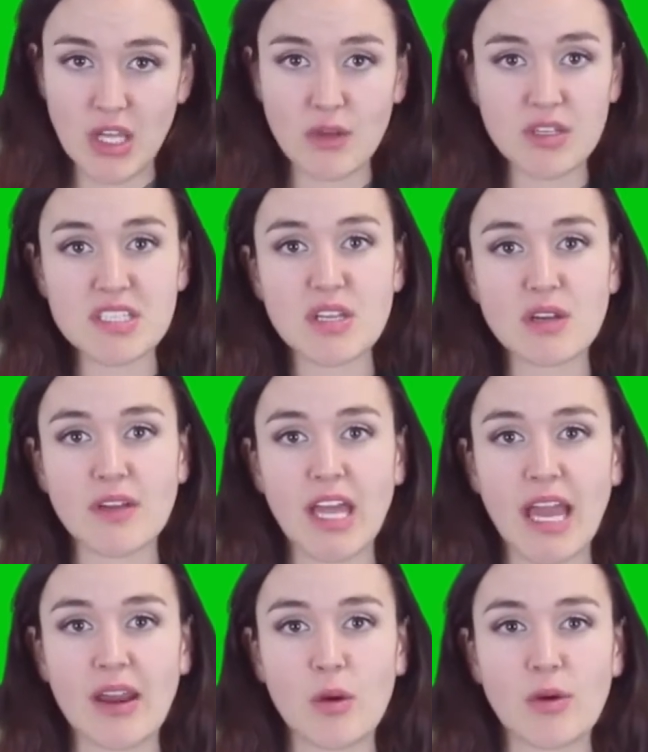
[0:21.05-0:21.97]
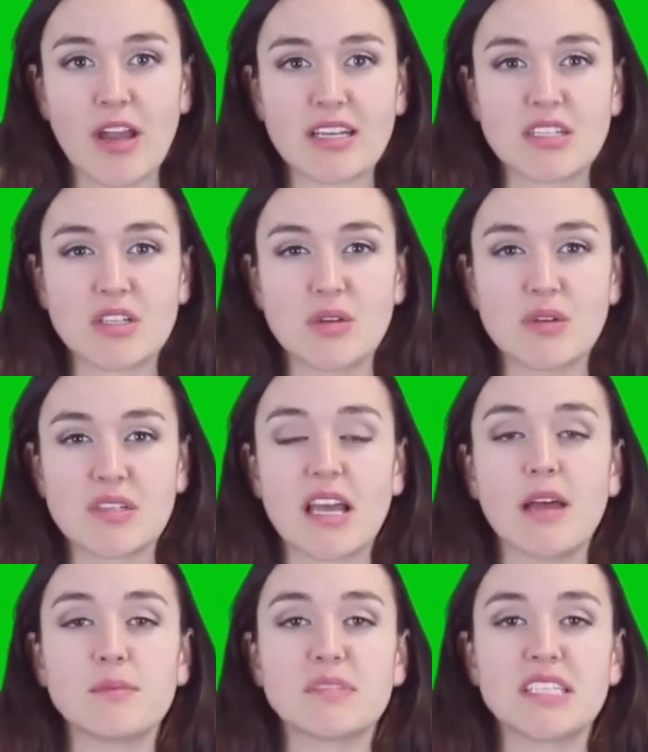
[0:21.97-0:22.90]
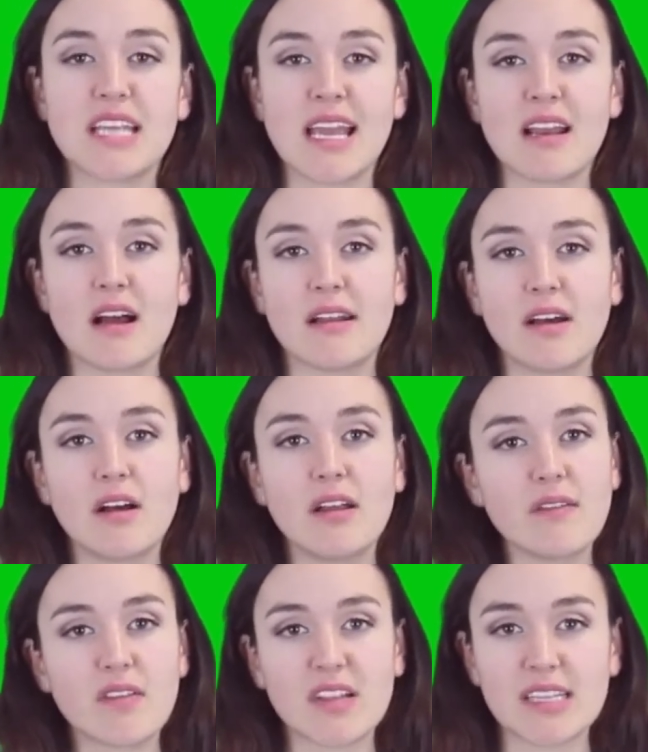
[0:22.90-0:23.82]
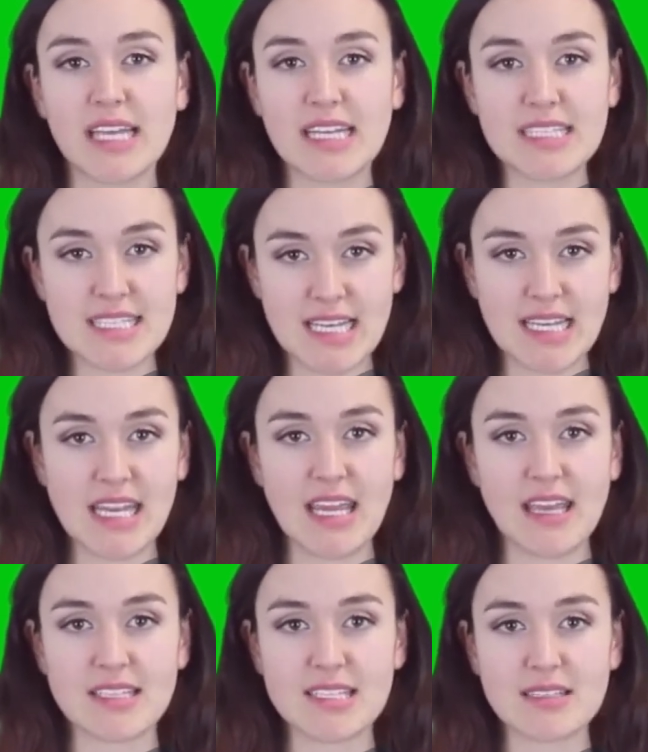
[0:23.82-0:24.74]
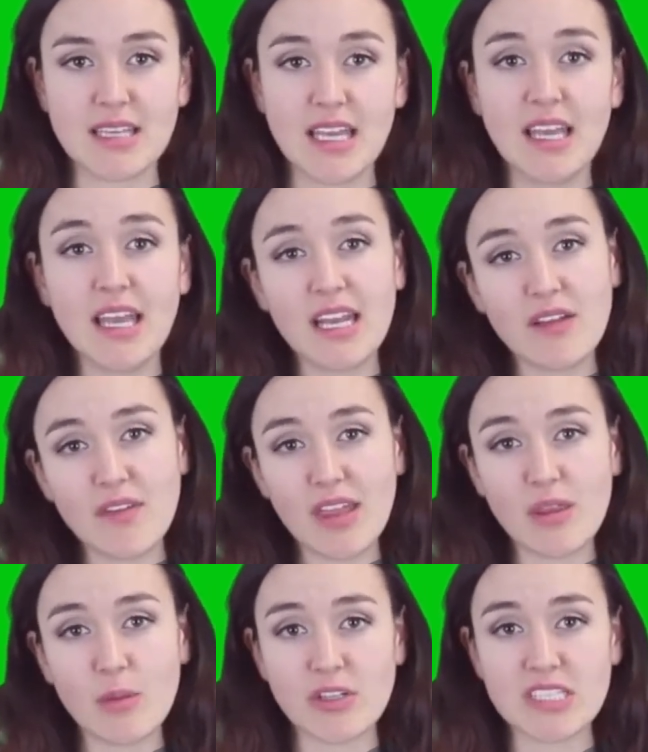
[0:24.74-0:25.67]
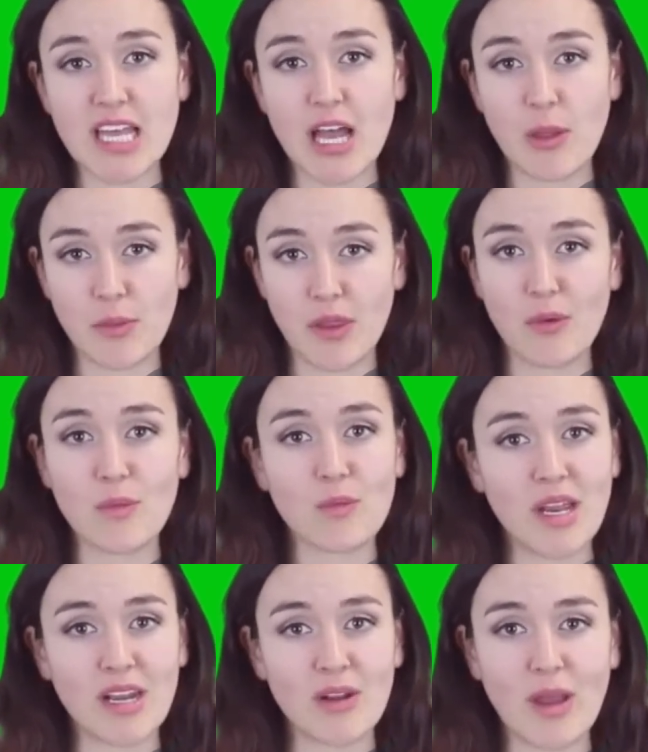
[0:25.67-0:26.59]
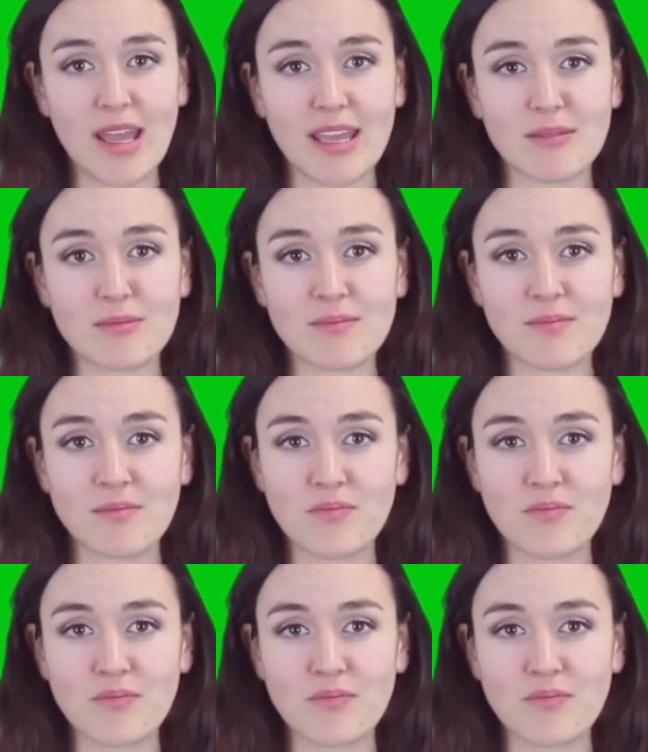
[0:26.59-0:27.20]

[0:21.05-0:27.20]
You deserve a chiropractor who is up to date on all of the latest techniques and available to help you right away.